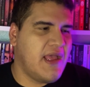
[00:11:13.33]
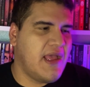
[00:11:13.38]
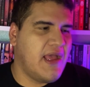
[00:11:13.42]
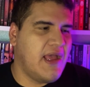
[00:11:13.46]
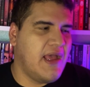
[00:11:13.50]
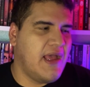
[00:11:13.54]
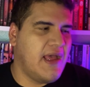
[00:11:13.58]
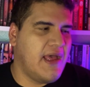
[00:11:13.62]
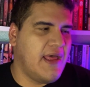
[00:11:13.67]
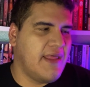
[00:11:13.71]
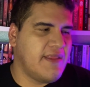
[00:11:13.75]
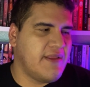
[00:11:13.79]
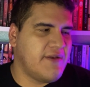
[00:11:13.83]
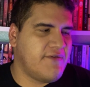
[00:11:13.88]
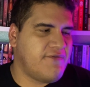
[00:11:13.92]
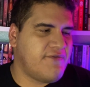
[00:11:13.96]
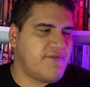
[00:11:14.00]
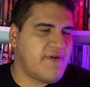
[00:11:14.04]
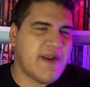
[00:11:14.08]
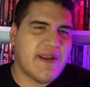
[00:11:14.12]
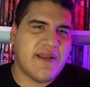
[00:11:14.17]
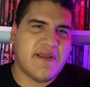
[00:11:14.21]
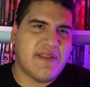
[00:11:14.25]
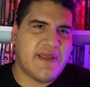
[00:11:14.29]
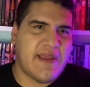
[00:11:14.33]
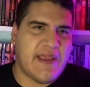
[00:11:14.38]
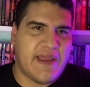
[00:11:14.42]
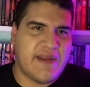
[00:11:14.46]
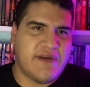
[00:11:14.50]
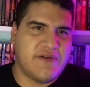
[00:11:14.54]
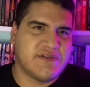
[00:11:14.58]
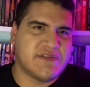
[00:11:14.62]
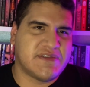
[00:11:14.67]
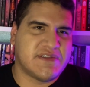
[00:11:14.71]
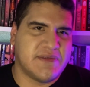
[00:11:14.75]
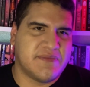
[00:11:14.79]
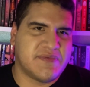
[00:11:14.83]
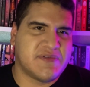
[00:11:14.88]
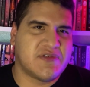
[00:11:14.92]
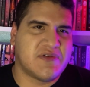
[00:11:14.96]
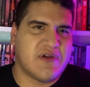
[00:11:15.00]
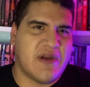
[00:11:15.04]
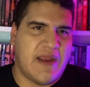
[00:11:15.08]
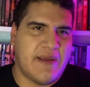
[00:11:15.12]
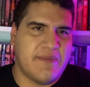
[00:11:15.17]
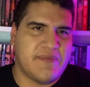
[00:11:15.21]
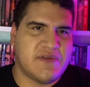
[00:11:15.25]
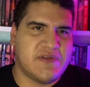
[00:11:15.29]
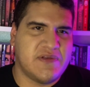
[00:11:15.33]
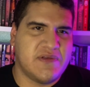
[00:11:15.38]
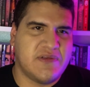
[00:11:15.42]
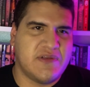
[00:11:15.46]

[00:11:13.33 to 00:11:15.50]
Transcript: that frankly I don't subscribe to.